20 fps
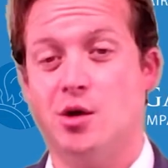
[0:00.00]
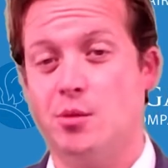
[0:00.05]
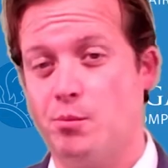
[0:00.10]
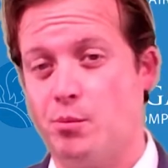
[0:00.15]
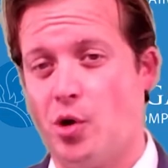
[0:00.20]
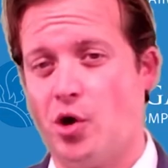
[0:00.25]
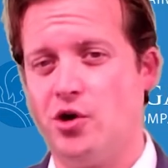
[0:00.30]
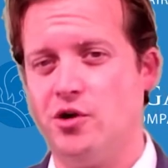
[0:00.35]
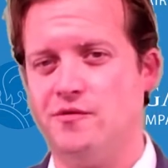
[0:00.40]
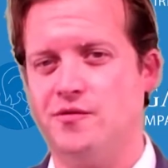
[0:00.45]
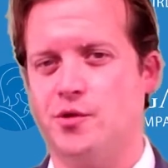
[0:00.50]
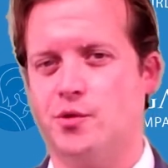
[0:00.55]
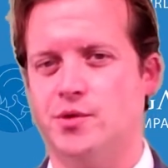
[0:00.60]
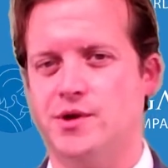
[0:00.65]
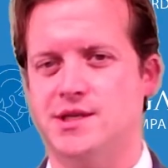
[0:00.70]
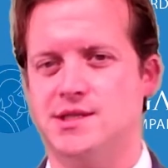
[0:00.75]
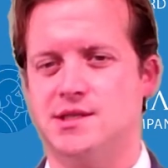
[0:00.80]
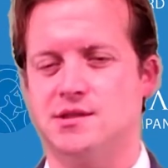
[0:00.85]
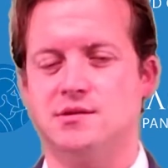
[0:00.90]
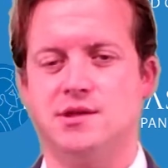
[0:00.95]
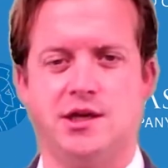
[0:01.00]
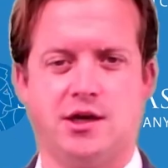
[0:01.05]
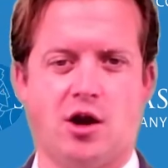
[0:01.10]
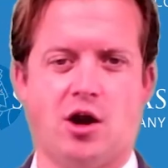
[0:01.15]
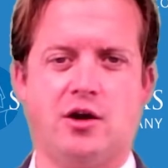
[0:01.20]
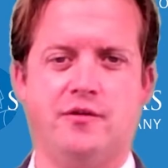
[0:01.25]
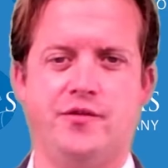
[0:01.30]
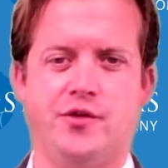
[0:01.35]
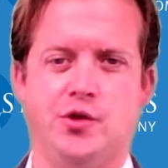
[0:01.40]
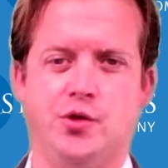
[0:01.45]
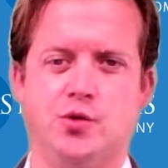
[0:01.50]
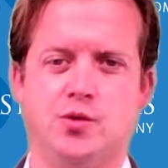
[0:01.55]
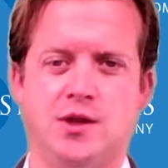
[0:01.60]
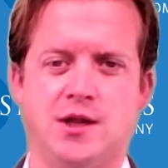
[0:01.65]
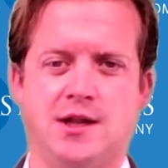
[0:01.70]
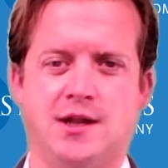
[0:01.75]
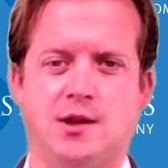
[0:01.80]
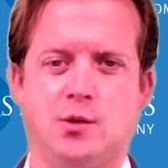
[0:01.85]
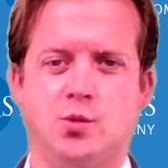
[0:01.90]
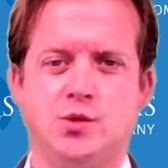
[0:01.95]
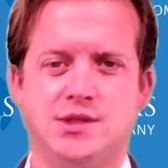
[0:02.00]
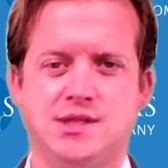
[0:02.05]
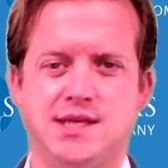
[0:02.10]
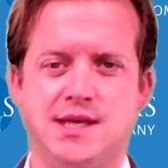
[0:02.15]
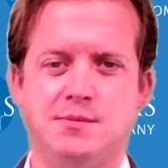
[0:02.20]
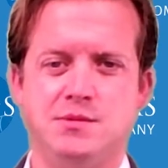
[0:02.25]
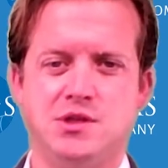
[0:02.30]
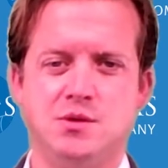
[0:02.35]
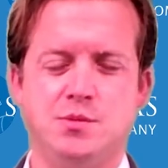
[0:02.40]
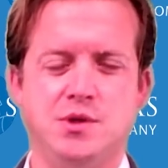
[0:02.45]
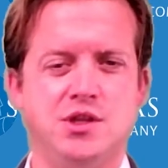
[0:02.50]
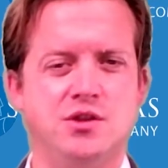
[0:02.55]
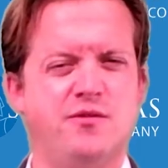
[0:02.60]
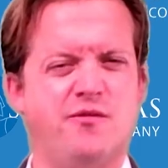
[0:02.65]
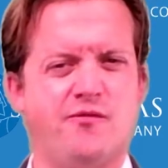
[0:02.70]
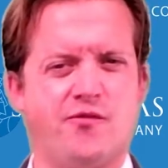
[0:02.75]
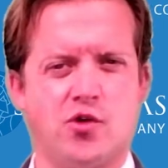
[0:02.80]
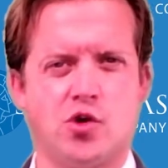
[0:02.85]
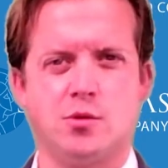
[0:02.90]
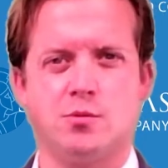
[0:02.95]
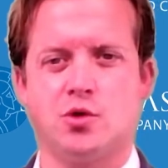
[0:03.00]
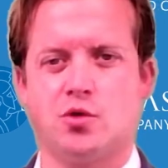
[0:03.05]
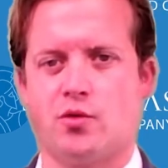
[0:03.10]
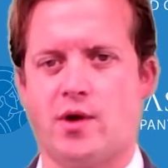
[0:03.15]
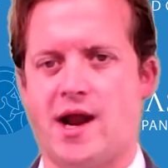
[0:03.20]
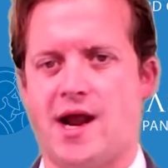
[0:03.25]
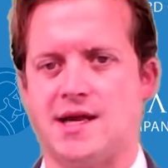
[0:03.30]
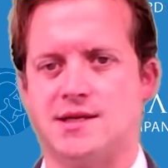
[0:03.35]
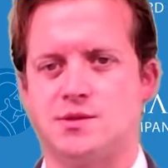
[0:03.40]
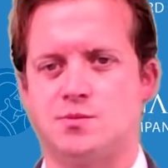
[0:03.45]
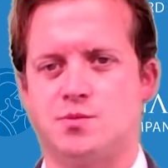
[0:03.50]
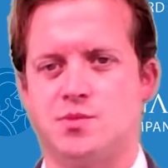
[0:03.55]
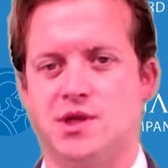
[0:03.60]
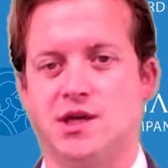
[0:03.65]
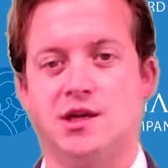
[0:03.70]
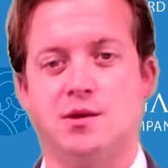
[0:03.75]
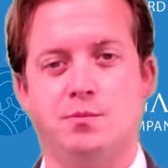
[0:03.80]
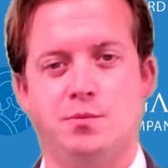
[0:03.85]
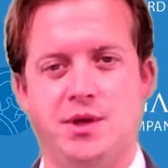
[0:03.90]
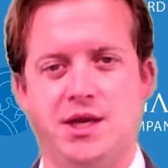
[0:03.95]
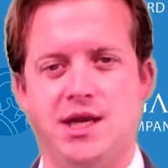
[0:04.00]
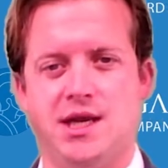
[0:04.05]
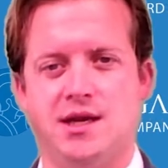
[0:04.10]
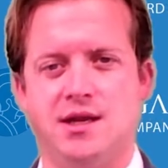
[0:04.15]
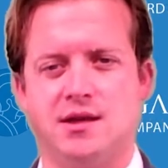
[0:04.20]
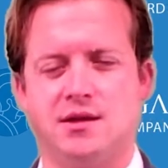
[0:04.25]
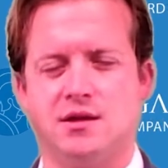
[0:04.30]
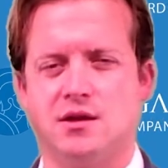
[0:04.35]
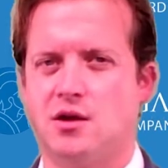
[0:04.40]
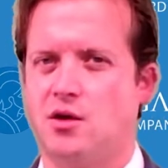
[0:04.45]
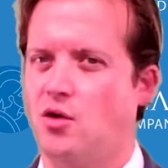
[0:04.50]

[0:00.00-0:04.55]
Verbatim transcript: Part of the reason, in our view, would seem to be the firm grasp that competing